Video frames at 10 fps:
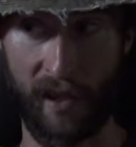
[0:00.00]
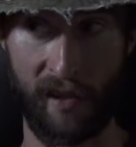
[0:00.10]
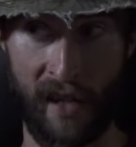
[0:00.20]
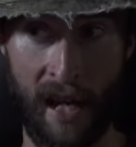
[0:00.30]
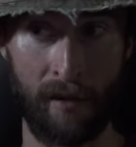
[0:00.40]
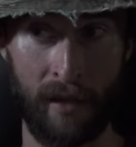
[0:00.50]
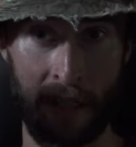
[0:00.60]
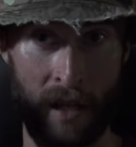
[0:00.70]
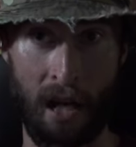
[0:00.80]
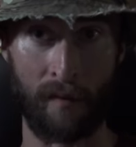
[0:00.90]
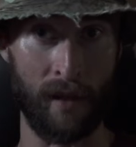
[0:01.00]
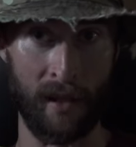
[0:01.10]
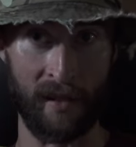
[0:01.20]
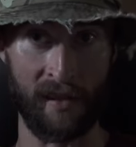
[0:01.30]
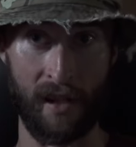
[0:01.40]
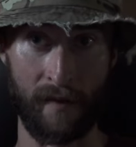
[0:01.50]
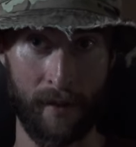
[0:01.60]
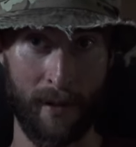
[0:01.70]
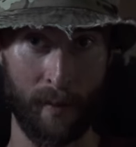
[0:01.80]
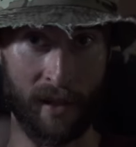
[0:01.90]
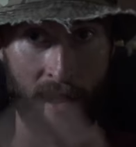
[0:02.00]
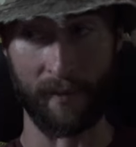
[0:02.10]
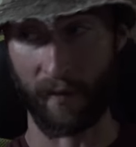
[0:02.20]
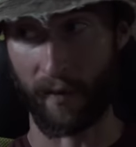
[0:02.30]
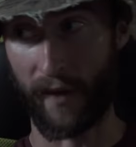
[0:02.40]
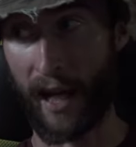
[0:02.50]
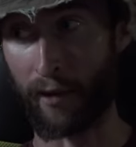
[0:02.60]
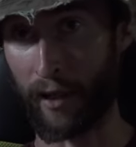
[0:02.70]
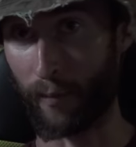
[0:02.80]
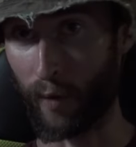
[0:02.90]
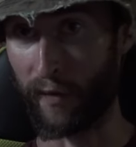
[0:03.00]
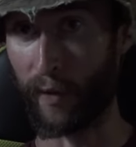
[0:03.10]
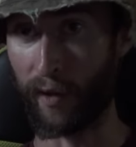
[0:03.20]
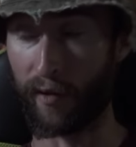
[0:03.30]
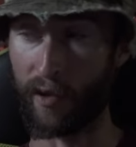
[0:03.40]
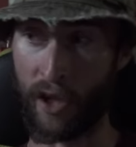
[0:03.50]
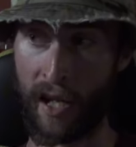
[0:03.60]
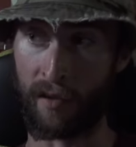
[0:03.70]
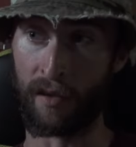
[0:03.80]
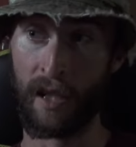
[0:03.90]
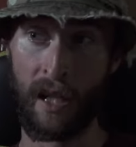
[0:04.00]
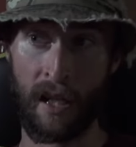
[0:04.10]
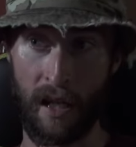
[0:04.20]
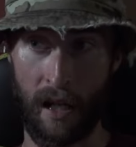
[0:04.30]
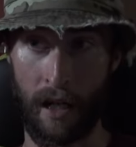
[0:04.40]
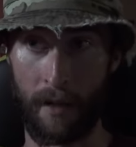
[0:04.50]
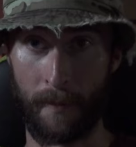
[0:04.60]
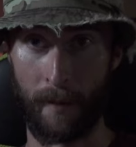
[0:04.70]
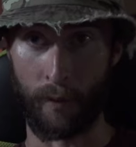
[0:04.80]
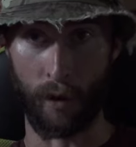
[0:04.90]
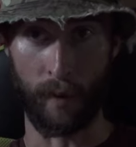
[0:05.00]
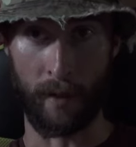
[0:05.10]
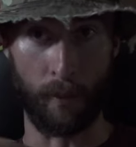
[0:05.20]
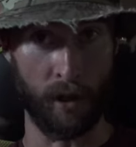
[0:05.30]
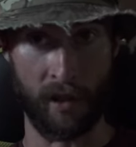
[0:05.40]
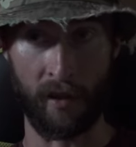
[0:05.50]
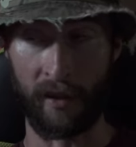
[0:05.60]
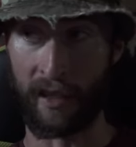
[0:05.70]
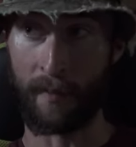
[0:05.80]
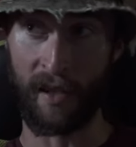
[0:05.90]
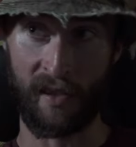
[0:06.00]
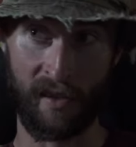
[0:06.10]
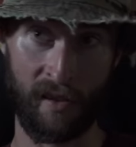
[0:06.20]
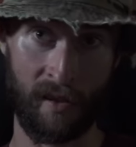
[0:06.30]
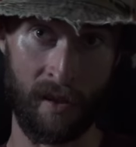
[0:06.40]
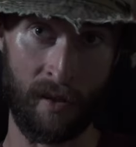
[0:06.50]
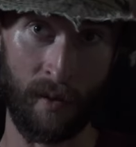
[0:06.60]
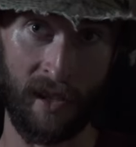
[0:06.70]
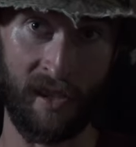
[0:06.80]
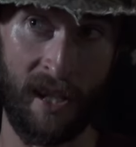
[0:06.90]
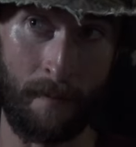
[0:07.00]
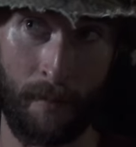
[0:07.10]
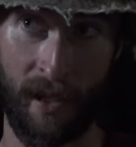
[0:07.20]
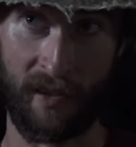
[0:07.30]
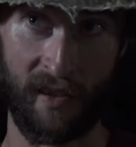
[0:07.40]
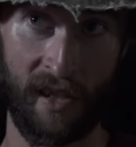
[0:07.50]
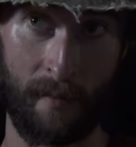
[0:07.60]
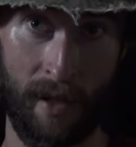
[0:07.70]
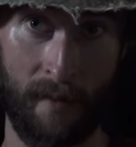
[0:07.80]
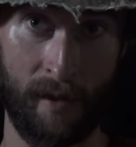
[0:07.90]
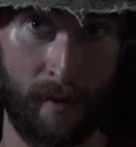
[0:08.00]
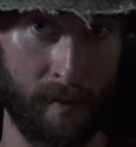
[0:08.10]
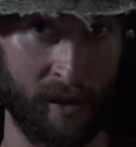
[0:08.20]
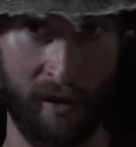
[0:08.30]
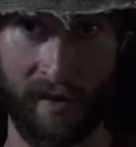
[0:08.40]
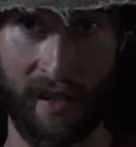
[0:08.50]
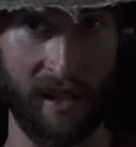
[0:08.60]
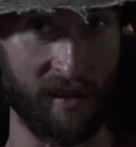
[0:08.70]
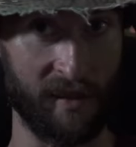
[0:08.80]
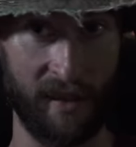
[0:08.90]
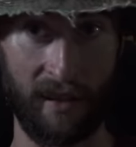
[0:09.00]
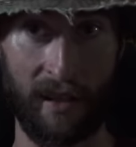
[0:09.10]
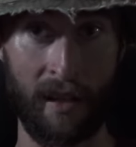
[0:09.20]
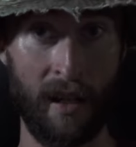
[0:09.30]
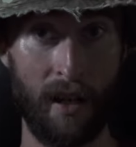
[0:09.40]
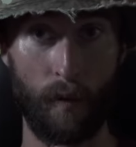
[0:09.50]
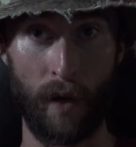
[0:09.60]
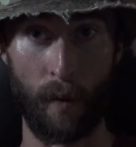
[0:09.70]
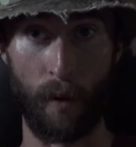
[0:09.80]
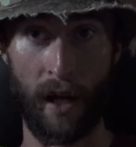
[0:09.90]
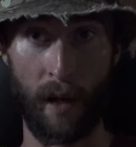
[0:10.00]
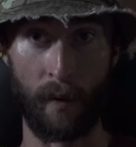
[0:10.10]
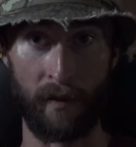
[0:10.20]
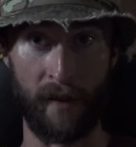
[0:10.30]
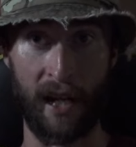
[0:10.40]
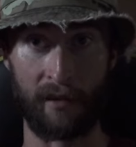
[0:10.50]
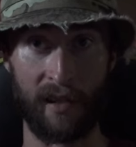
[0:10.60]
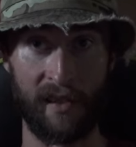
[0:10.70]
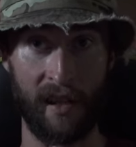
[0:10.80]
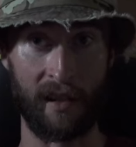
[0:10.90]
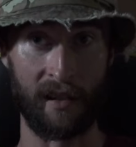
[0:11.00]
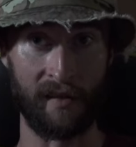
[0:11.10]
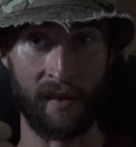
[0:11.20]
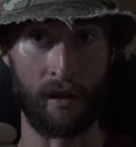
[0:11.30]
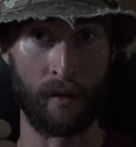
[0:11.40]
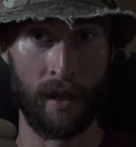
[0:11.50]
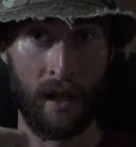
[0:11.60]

because I don't like hot rodding stuff, especially when it comes from the factory and I'm reviewing it on the channel. I'm sure we could push it to the limits to an extent, but at the same time, sometimes it's just nice to see like where we're at with factory settings. So